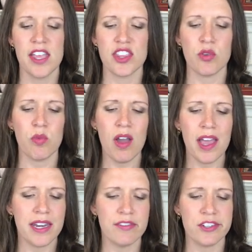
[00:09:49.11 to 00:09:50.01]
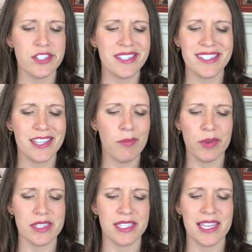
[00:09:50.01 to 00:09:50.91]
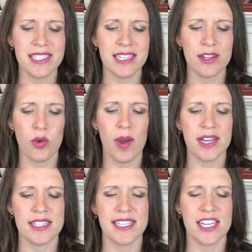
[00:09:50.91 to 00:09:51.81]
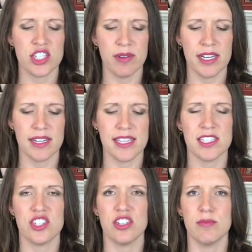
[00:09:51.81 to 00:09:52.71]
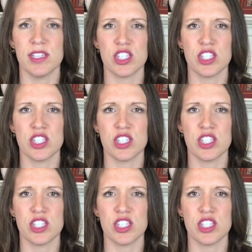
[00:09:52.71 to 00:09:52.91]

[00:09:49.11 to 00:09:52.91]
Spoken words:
the wand, for just some reason, isn't quite as saturated as it should be.